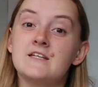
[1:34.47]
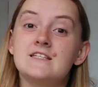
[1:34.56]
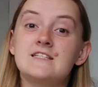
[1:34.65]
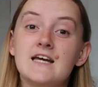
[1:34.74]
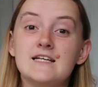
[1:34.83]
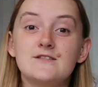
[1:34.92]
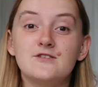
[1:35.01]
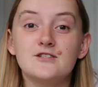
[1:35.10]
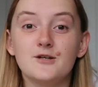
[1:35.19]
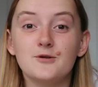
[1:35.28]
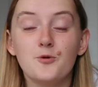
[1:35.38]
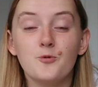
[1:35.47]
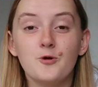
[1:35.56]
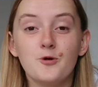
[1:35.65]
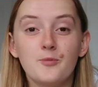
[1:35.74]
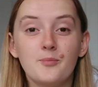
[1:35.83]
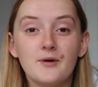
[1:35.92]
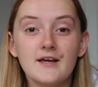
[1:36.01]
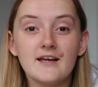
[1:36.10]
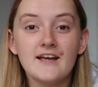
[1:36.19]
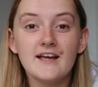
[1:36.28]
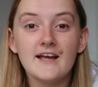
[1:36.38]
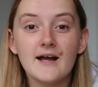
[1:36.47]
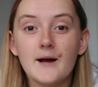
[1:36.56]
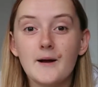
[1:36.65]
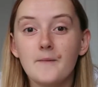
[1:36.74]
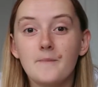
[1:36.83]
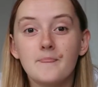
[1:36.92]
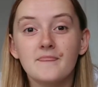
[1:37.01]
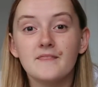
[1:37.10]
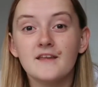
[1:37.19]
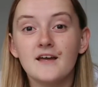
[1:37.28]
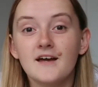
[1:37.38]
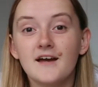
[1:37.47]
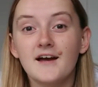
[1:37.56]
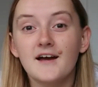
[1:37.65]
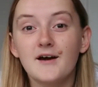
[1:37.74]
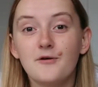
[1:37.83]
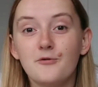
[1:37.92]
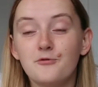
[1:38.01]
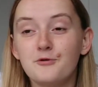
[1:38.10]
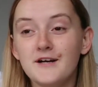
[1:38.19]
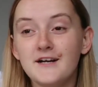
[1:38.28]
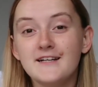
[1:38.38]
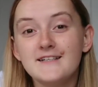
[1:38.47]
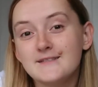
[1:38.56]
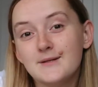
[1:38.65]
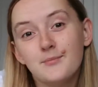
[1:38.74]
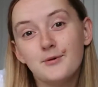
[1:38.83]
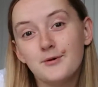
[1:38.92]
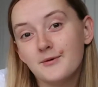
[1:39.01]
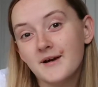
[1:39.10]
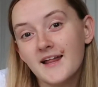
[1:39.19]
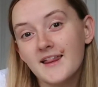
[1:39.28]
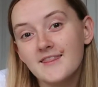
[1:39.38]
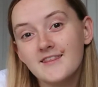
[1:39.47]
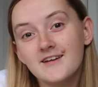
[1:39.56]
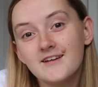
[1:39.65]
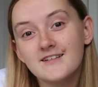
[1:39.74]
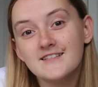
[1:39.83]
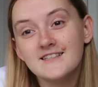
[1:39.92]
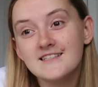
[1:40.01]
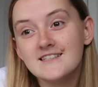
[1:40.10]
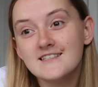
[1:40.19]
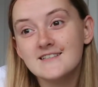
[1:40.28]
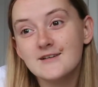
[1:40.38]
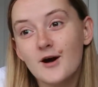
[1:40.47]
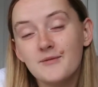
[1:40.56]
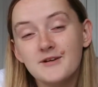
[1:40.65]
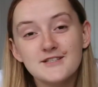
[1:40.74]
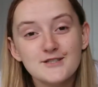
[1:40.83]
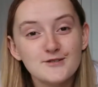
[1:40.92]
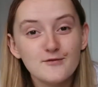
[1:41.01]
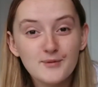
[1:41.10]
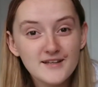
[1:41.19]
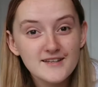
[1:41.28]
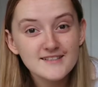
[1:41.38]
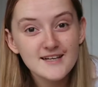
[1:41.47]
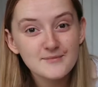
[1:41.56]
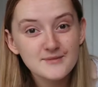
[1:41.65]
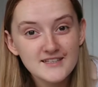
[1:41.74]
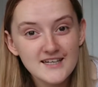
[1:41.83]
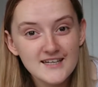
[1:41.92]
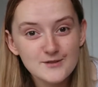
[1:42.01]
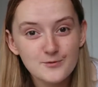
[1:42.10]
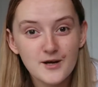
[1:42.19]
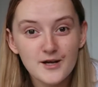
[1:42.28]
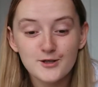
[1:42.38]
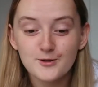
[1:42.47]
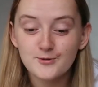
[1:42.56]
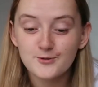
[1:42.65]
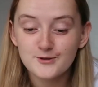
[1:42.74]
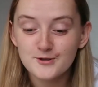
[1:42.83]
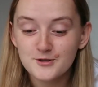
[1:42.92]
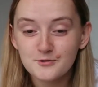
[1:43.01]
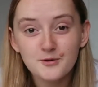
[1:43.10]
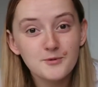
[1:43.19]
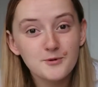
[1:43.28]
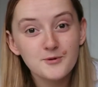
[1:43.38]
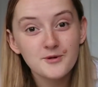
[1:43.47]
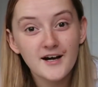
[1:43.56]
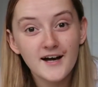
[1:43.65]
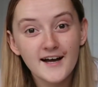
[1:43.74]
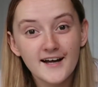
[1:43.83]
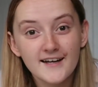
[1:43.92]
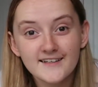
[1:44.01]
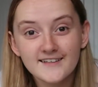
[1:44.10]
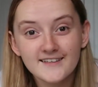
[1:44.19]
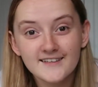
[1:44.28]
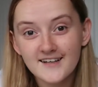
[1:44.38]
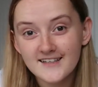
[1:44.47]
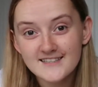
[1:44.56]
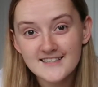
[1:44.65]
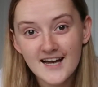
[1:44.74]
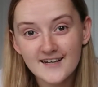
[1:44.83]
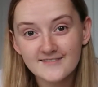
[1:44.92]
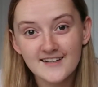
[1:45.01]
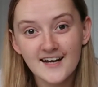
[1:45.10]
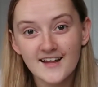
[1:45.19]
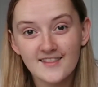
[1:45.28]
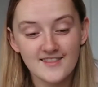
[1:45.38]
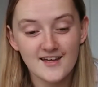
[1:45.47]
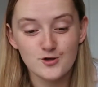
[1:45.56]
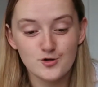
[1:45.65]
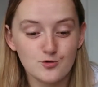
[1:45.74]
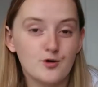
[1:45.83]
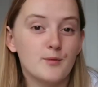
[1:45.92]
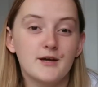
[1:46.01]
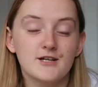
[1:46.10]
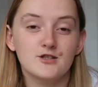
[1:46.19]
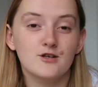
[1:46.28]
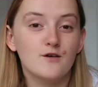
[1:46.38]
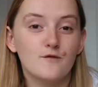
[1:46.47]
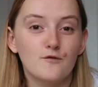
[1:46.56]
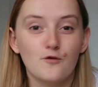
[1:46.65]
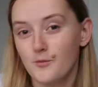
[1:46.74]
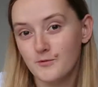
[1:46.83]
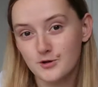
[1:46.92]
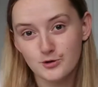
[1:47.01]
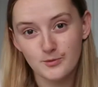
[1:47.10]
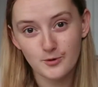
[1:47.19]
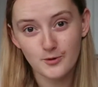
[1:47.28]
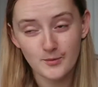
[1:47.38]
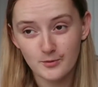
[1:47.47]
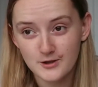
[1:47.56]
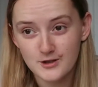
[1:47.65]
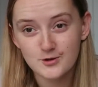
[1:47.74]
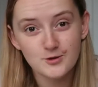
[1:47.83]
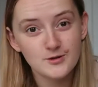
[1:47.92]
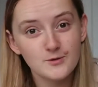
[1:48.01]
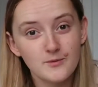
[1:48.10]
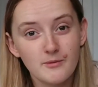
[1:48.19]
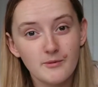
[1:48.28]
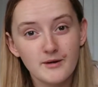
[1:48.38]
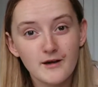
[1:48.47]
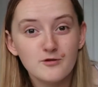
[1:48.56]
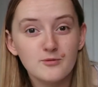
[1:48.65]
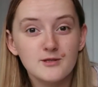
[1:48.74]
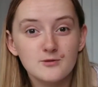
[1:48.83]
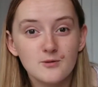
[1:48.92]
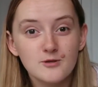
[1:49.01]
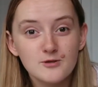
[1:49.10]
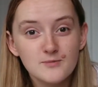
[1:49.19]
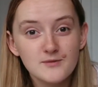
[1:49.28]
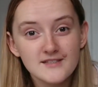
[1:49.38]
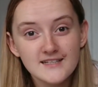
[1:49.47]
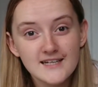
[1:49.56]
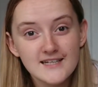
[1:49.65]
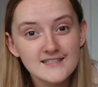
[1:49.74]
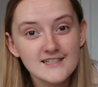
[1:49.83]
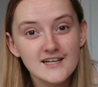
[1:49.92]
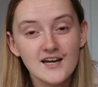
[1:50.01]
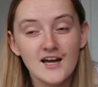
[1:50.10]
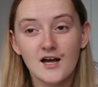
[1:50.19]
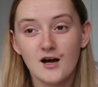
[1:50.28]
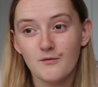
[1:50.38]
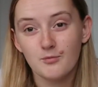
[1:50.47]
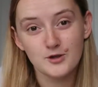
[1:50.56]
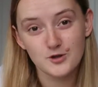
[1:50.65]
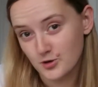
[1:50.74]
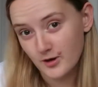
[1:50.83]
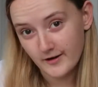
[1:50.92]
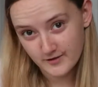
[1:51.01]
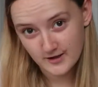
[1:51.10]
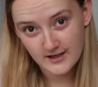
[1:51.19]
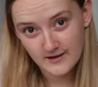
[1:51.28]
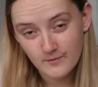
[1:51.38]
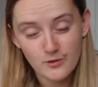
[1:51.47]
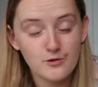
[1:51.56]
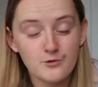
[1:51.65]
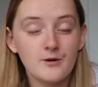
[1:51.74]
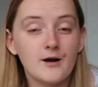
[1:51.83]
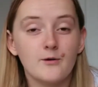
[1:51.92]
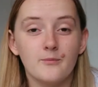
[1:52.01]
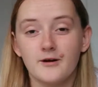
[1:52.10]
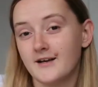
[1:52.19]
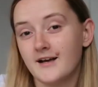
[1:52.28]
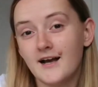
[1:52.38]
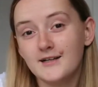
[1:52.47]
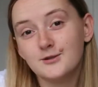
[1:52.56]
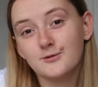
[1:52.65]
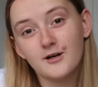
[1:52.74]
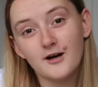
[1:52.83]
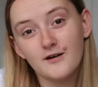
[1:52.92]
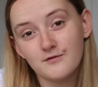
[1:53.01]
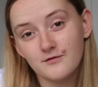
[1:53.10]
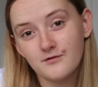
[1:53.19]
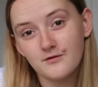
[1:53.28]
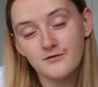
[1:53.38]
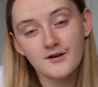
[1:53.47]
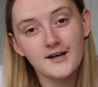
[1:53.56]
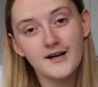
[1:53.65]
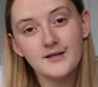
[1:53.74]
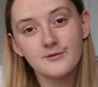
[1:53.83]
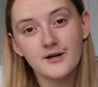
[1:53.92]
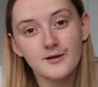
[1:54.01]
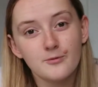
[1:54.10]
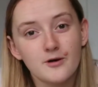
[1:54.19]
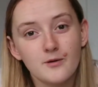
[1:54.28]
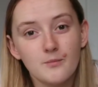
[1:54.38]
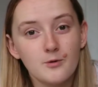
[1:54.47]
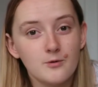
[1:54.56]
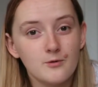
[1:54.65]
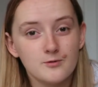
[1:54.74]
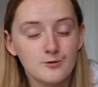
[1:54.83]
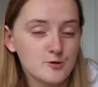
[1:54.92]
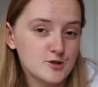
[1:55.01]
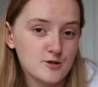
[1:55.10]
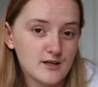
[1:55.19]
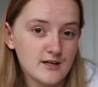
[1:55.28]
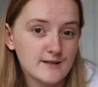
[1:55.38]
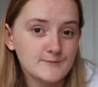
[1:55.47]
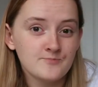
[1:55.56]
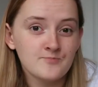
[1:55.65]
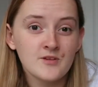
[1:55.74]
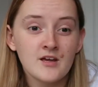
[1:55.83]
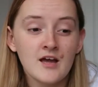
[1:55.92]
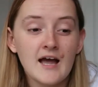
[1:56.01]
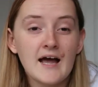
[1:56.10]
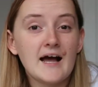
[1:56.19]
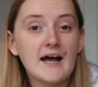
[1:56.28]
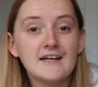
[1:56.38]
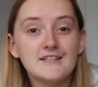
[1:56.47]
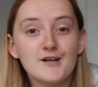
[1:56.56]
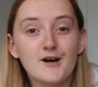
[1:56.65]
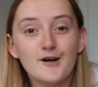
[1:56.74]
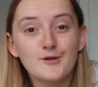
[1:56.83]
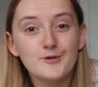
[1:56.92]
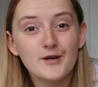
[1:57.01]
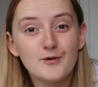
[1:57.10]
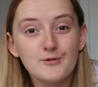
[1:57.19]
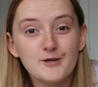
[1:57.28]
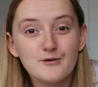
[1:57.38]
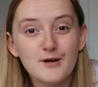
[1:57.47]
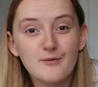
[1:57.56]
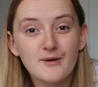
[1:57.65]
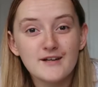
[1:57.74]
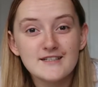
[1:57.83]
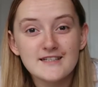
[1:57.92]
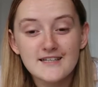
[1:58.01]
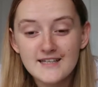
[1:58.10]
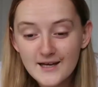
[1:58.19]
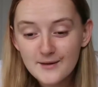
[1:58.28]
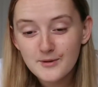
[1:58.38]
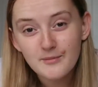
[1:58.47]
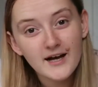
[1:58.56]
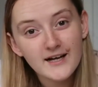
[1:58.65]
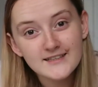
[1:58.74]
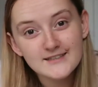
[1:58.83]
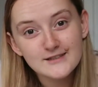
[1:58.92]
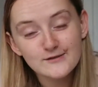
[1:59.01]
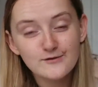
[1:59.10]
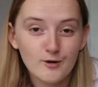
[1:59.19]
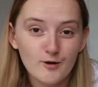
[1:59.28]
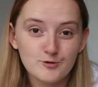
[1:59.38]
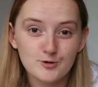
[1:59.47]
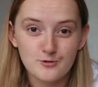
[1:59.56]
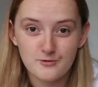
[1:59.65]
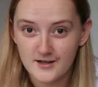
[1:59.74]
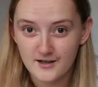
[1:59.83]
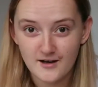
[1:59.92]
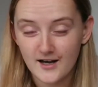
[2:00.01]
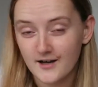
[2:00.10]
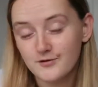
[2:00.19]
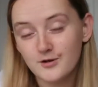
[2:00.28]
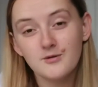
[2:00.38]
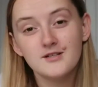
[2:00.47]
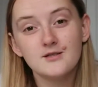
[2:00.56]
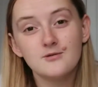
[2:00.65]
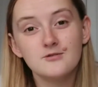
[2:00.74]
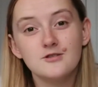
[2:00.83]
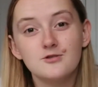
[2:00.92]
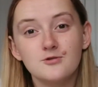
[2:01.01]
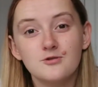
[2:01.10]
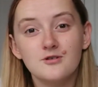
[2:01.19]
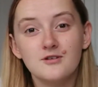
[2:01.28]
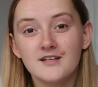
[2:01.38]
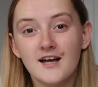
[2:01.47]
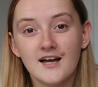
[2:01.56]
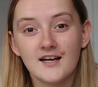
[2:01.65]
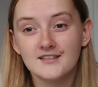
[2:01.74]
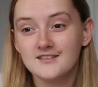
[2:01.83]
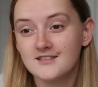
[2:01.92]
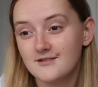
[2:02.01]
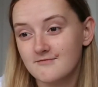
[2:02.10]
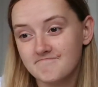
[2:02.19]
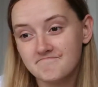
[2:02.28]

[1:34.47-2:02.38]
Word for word: today's video will be really simple in that, I mean, did you ever play this game as a kid where you would scribble a line down and then draw a picture from the scribble? I'm pretty sure it's what my mum gave to me to amuse me as a kid. I'm pretty sure I've done it throughout my adult life for fun anyway, when I'm bored or doodling, and I thought that would be a great way to get me back into the flow of drawing. I have no idea what to draw, and